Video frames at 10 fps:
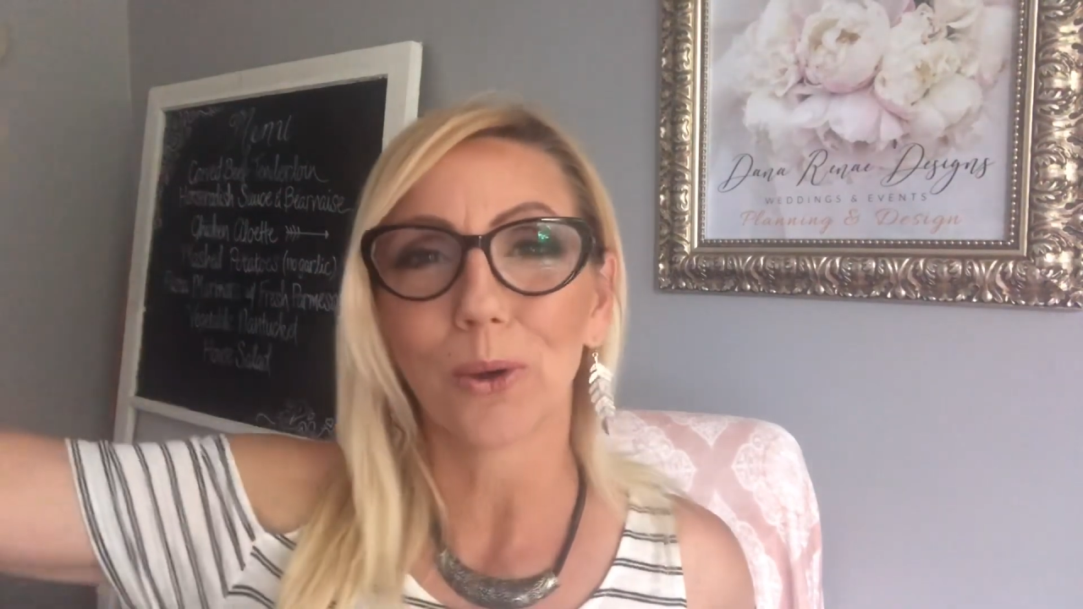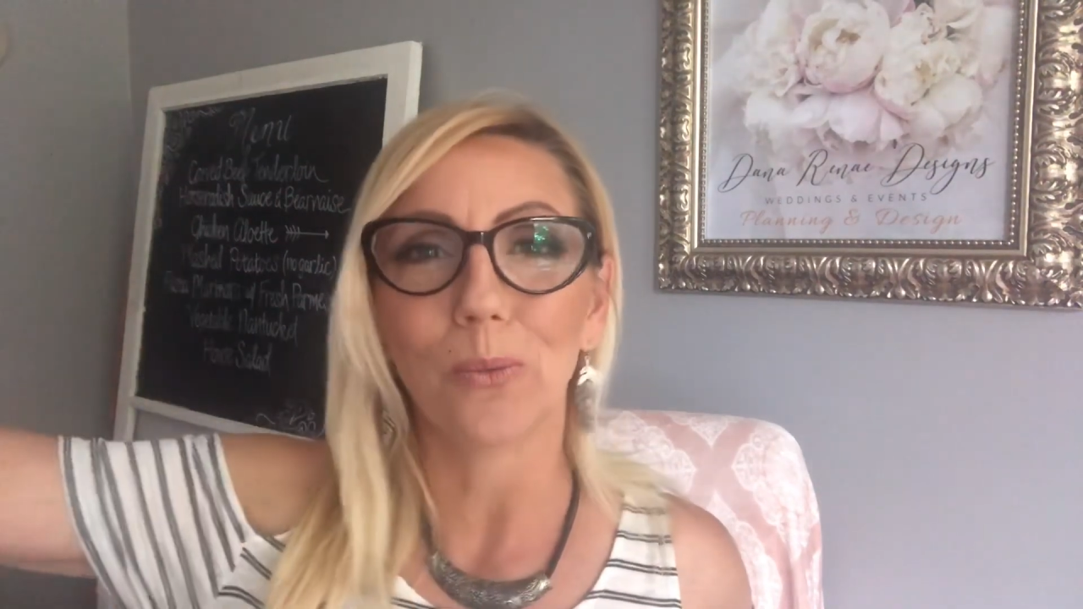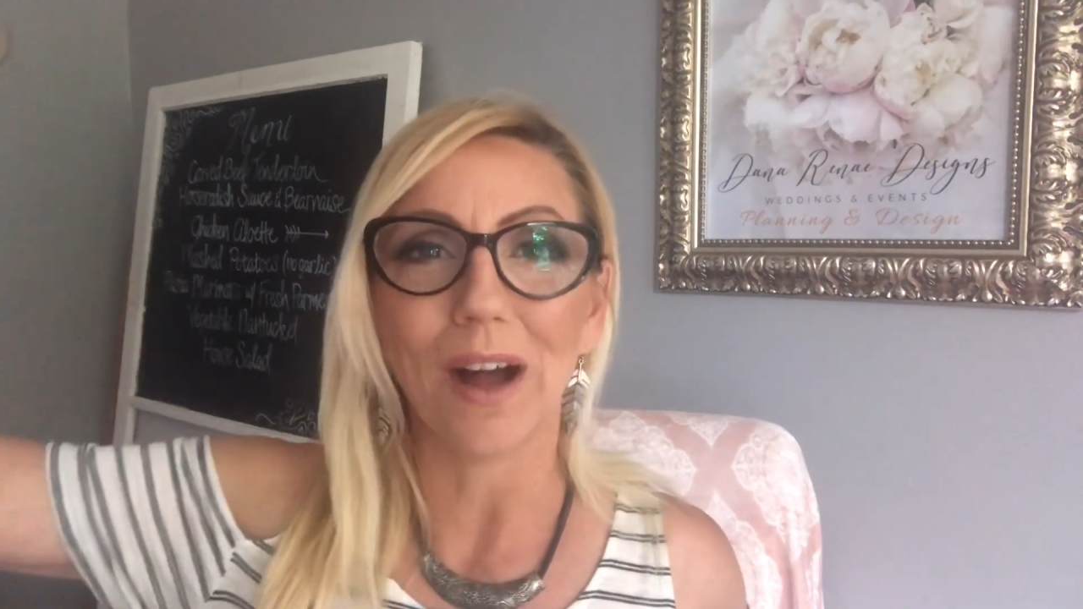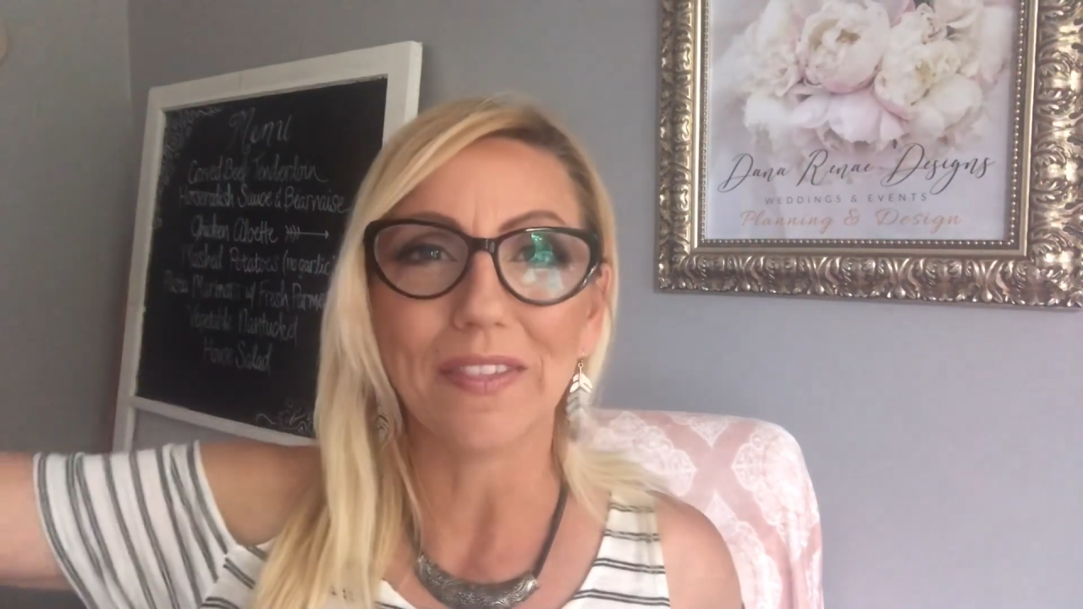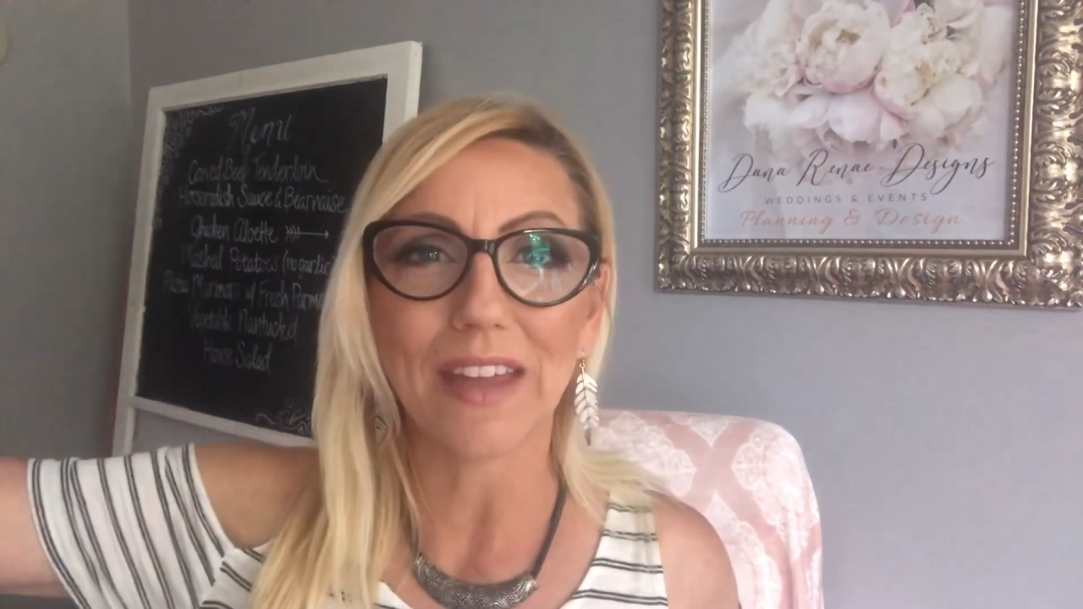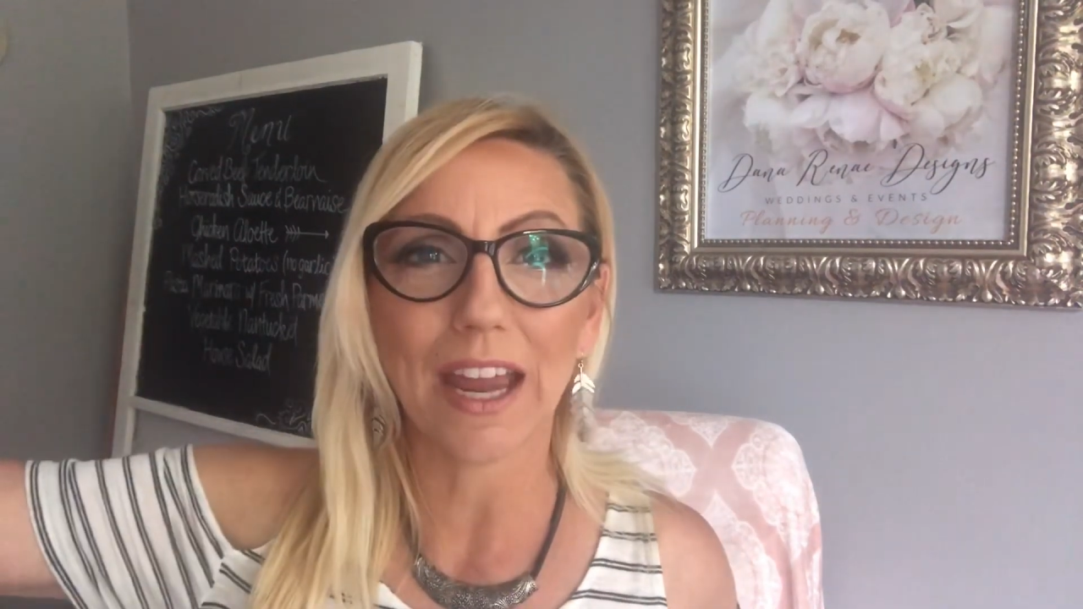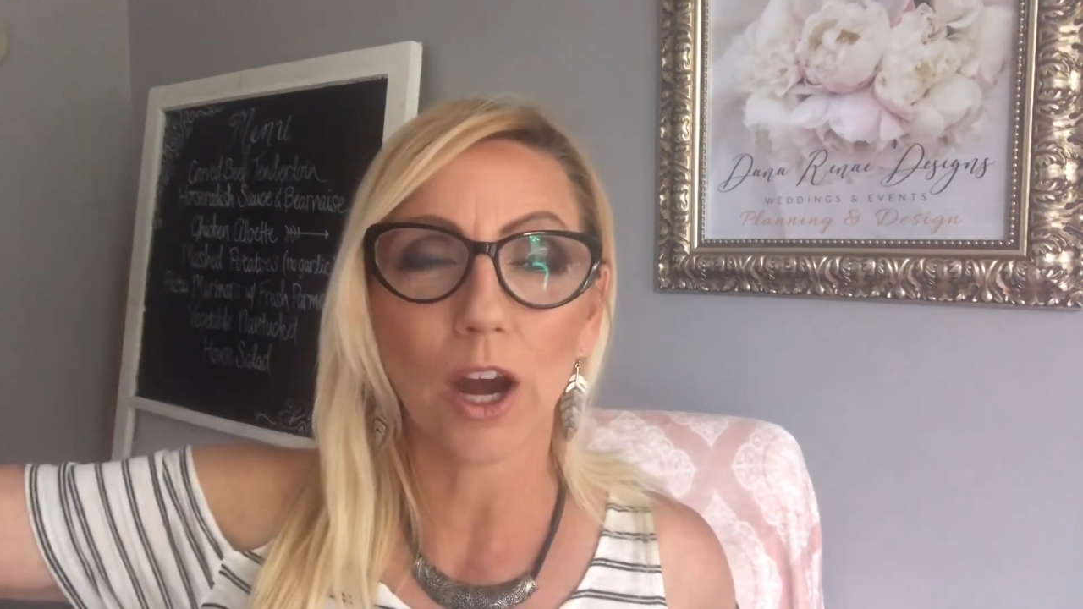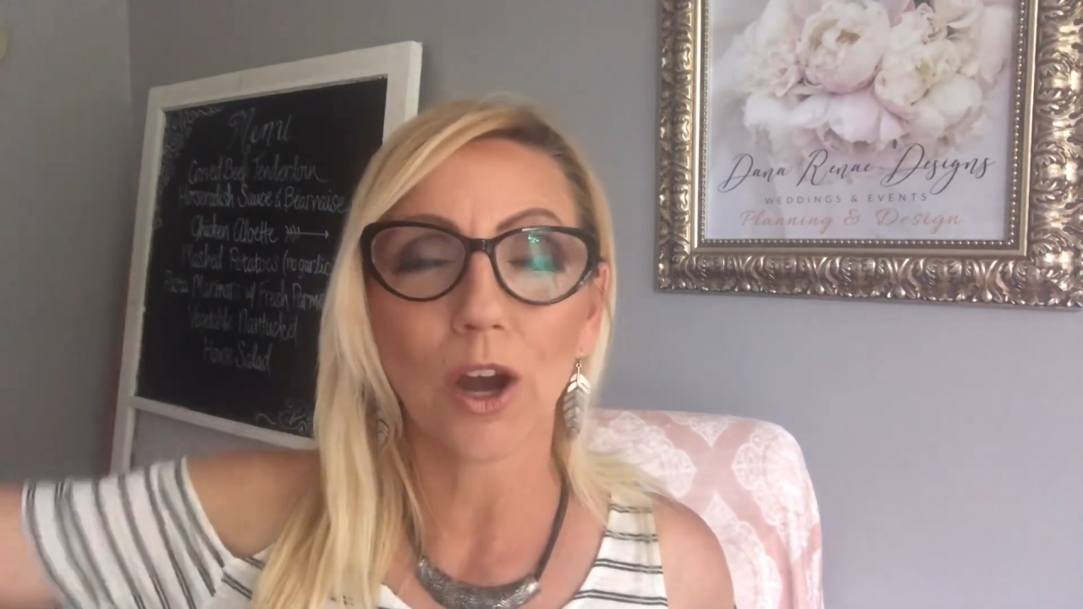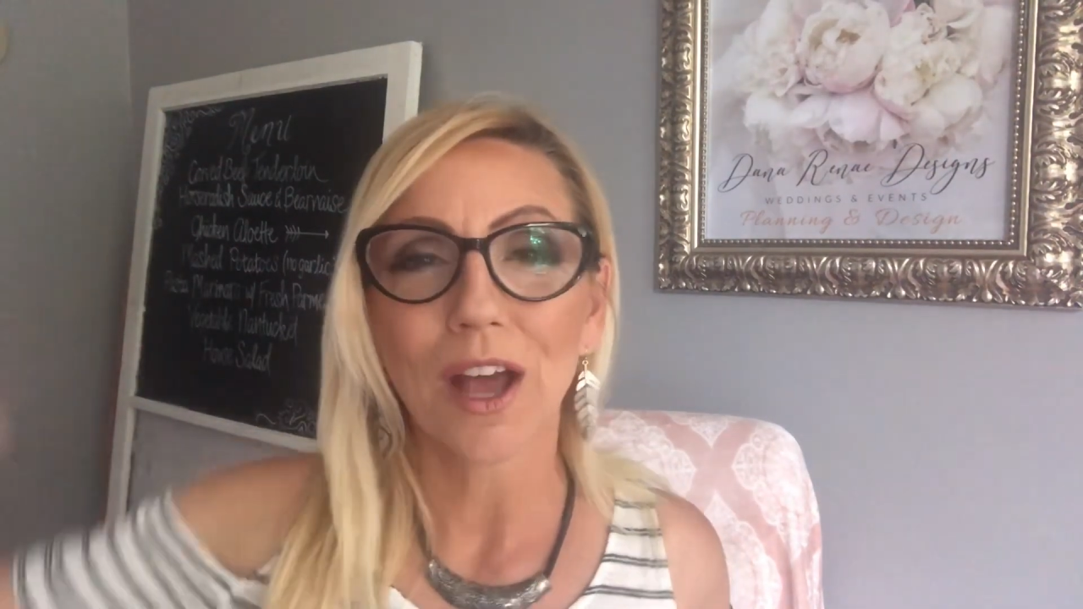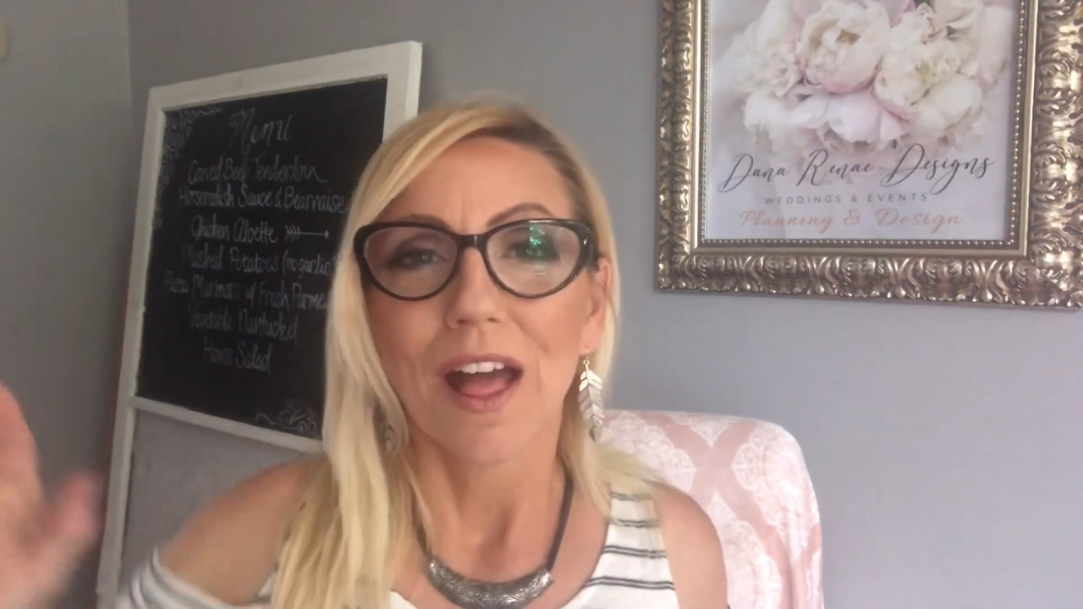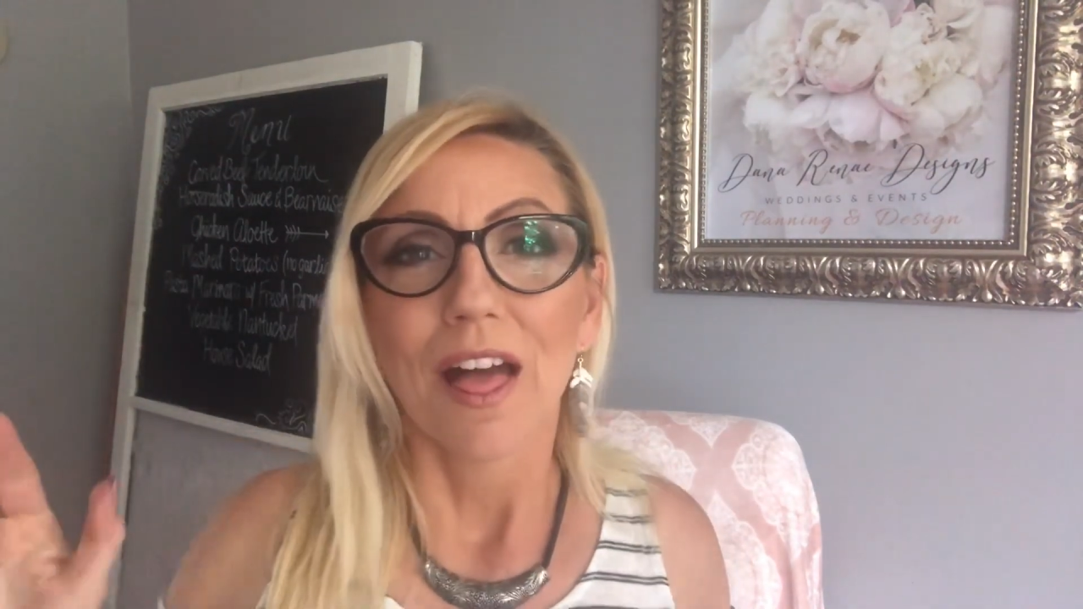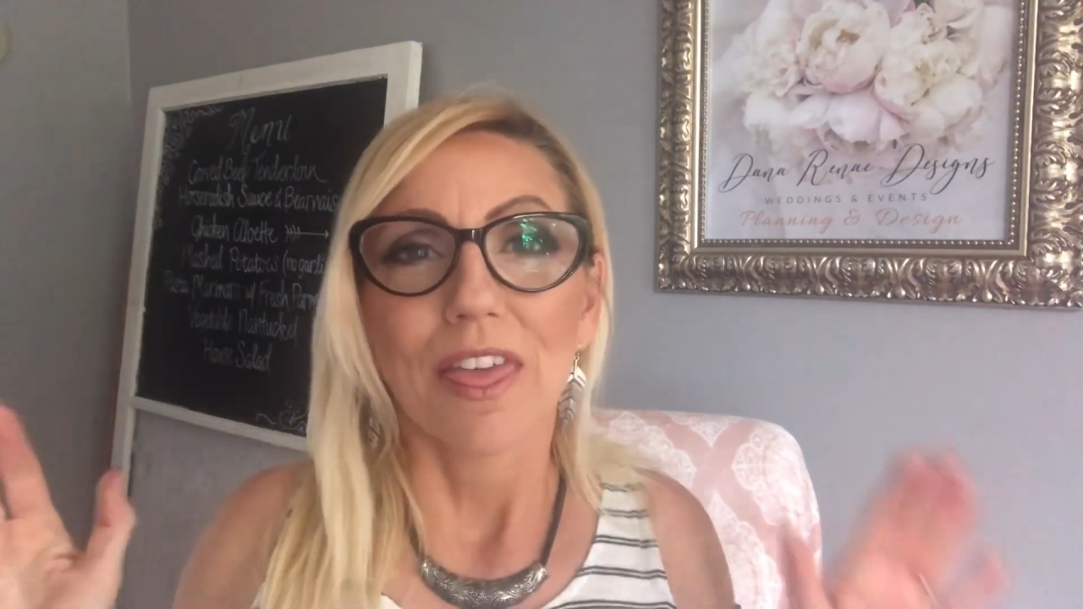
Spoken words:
or 1 there.